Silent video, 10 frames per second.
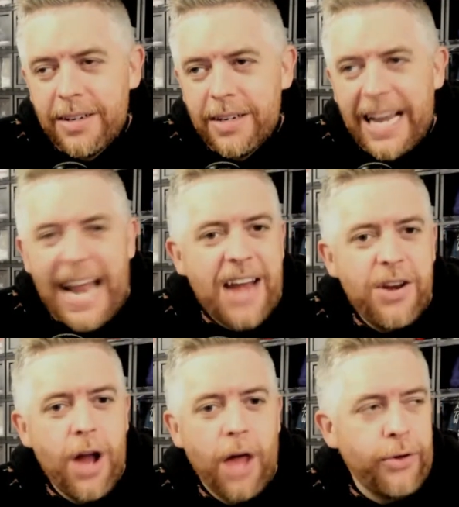It
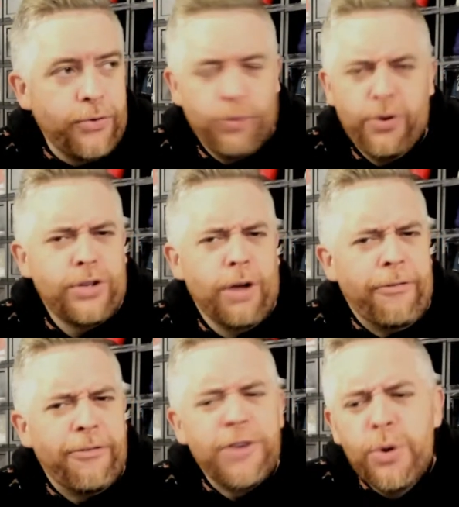had there's no
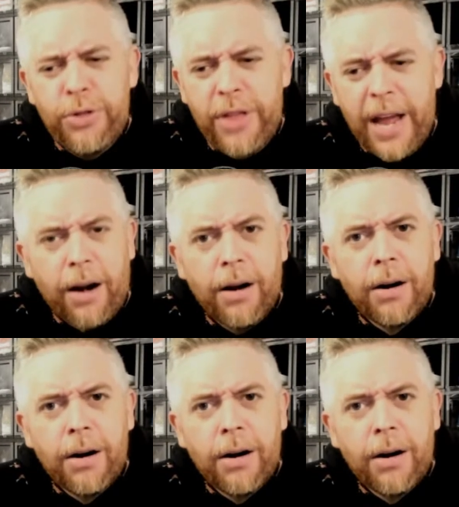feud there.